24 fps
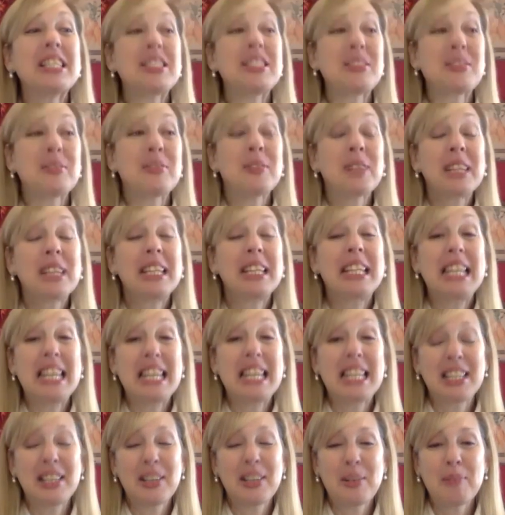is a really
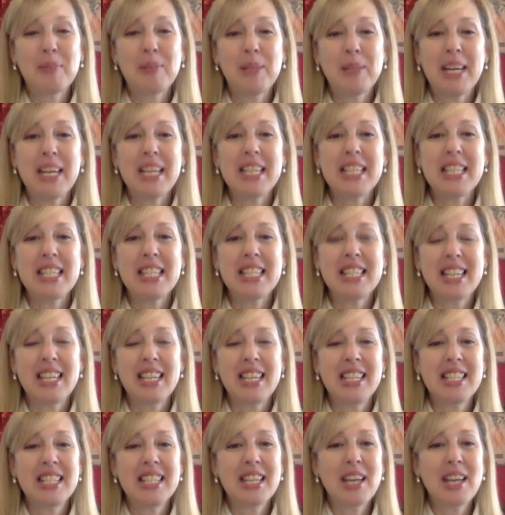neat little place. It's,